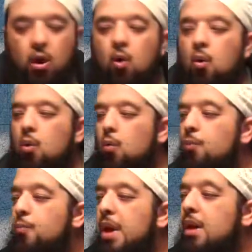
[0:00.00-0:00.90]

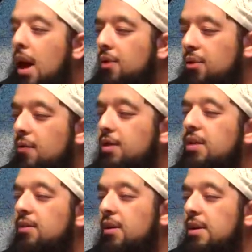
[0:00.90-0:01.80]
So because of
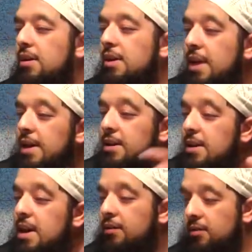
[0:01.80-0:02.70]
this
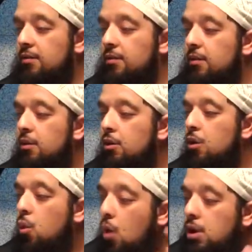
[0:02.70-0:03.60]
needness
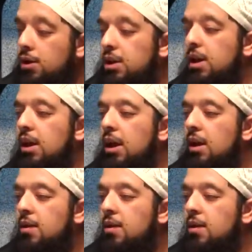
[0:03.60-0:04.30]
quality